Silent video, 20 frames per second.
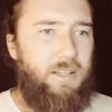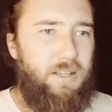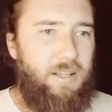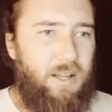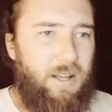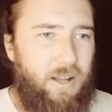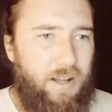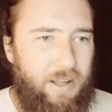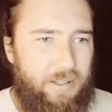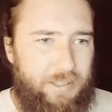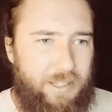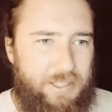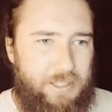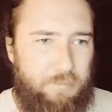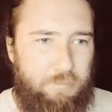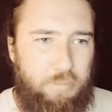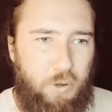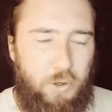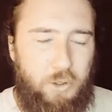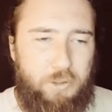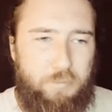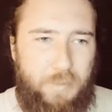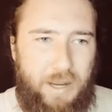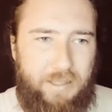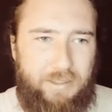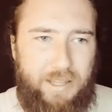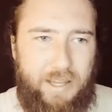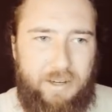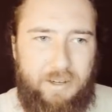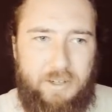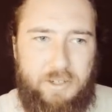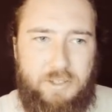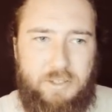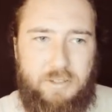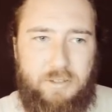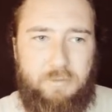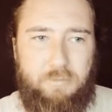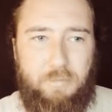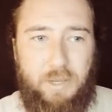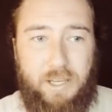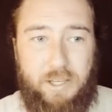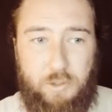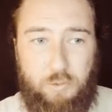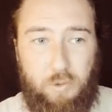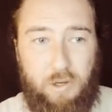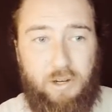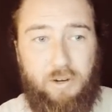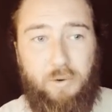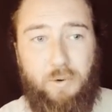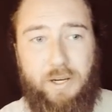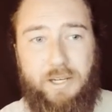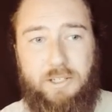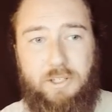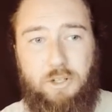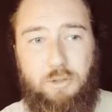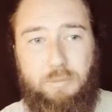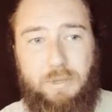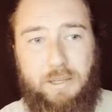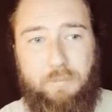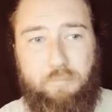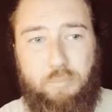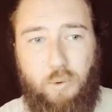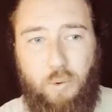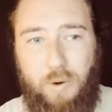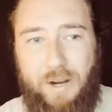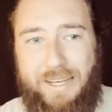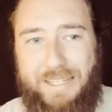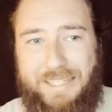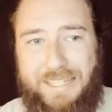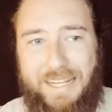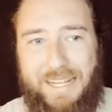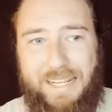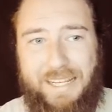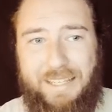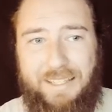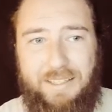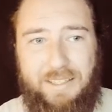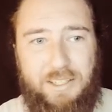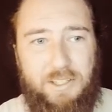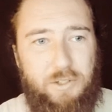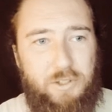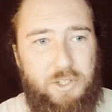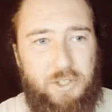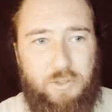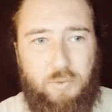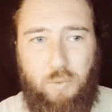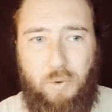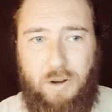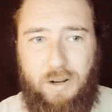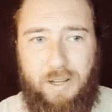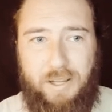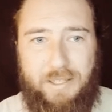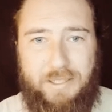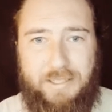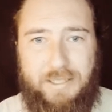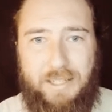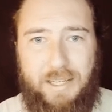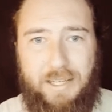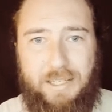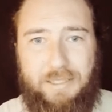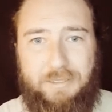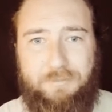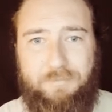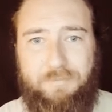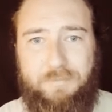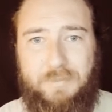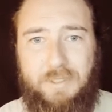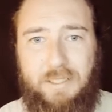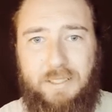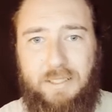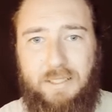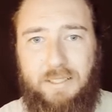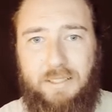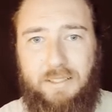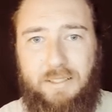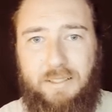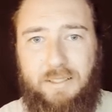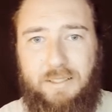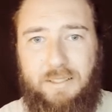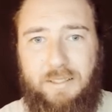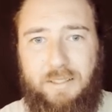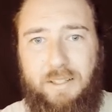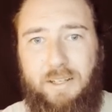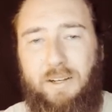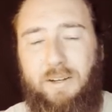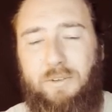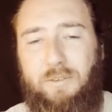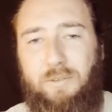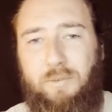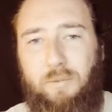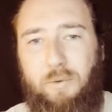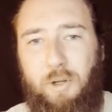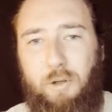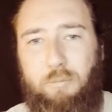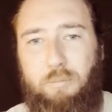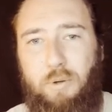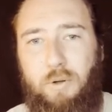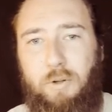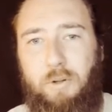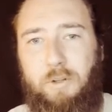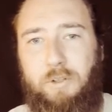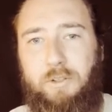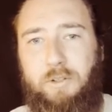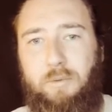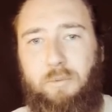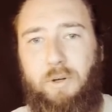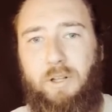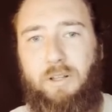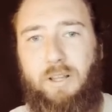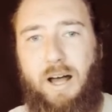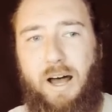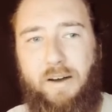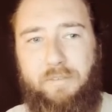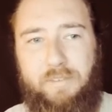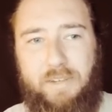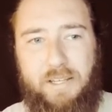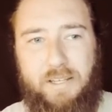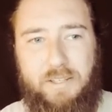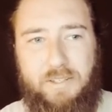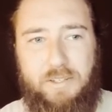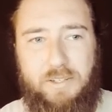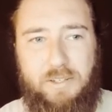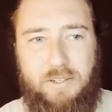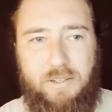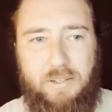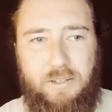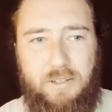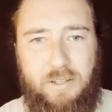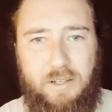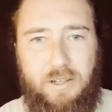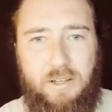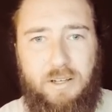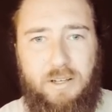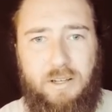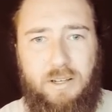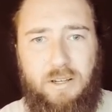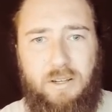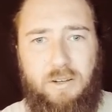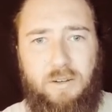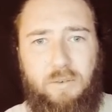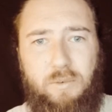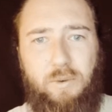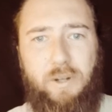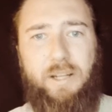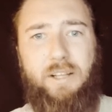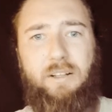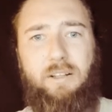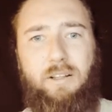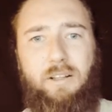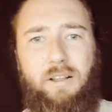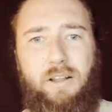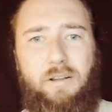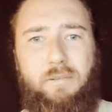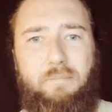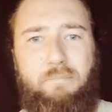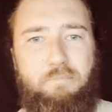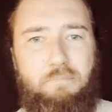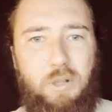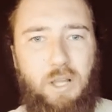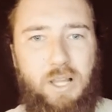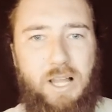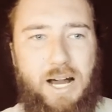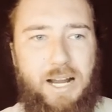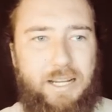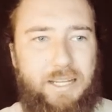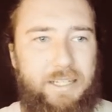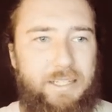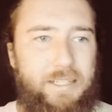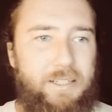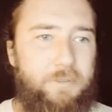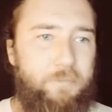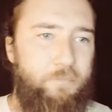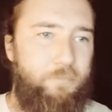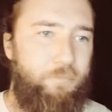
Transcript: I like to bold my letters because we're going to be printing it. You just want, you know, real bold, real obvious, real blocky.